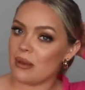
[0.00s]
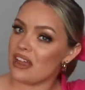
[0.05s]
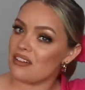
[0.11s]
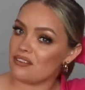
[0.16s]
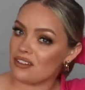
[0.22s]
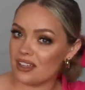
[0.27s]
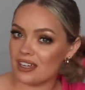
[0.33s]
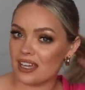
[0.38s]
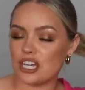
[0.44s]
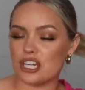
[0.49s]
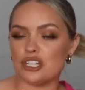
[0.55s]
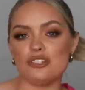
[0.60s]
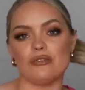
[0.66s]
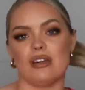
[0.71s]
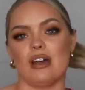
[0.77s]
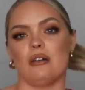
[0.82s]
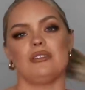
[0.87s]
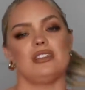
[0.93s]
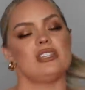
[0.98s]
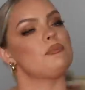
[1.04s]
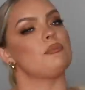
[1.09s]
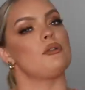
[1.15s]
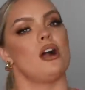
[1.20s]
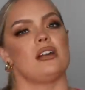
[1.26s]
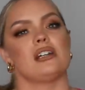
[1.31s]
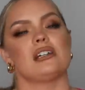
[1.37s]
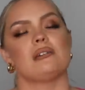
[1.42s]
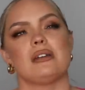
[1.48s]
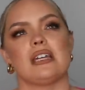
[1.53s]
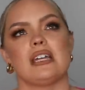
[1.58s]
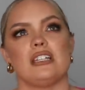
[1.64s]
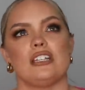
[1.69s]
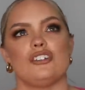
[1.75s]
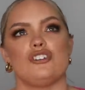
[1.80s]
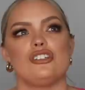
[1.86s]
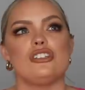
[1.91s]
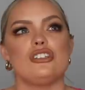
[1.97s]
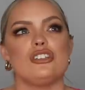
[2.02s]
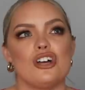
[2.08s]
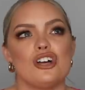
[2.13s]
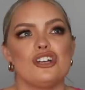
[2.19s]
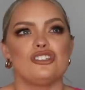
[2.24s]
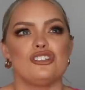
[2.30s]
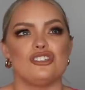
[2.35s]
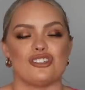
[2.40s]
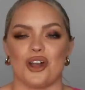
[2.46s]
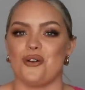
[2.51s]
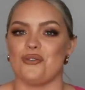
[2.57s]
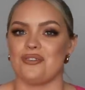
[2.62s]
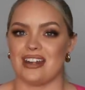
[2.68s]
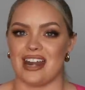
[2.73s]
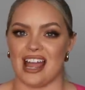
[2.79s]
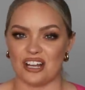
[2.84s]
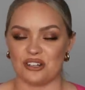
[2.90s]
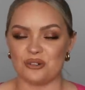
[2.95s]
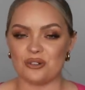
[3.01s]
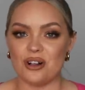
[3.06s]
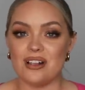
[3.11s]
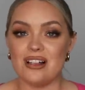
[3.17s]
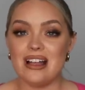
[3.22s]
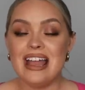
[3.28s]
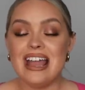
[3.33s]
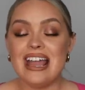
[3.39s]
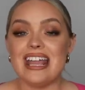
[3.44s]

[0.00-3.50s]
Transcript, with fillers: I feel like I could do that with this product because it just looks so natural.